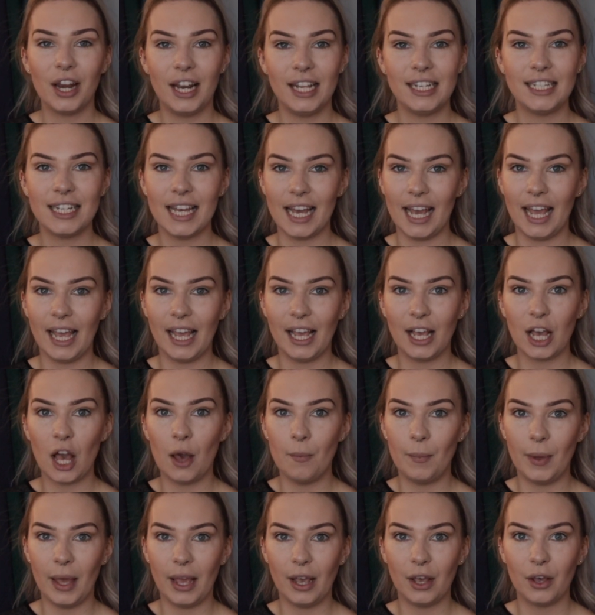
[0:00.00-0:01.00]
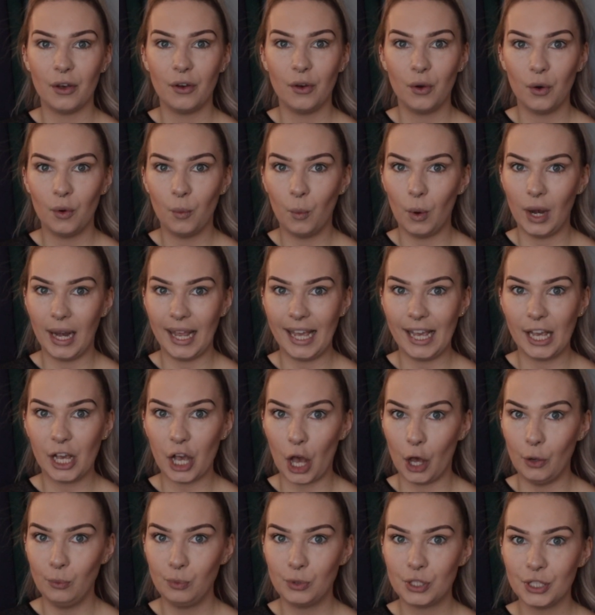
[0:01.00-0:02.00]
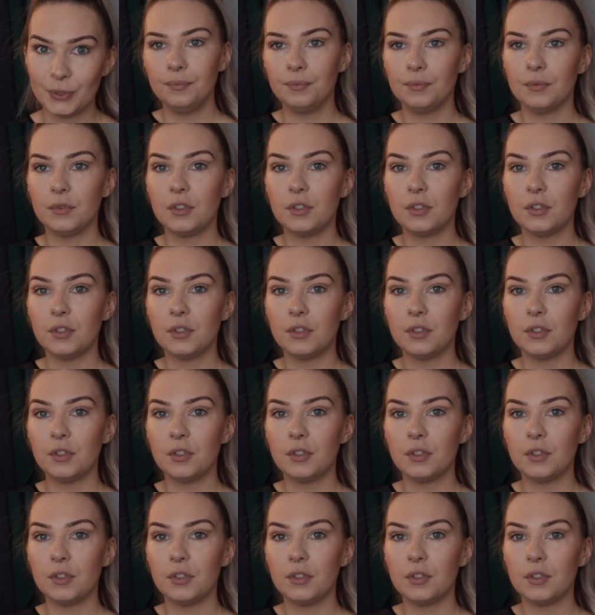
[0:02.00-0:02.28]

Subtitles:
going to take a big woolly coat.